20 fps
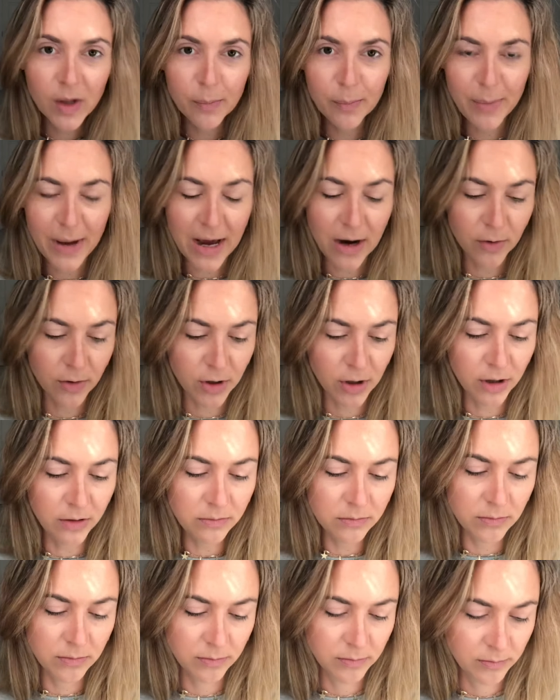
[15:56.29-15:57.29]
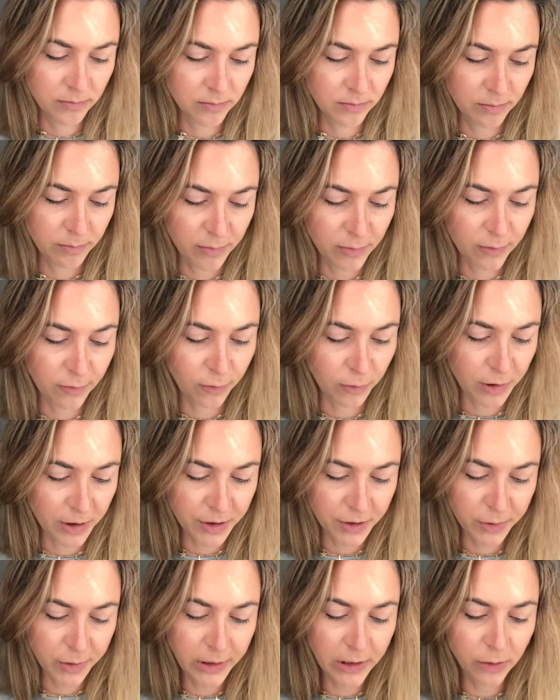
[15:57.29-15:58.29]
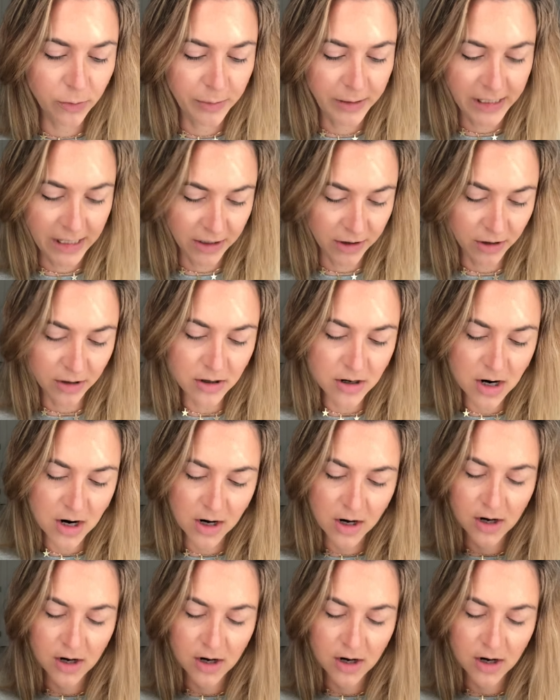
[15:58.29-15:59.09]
powder before I do illuminator.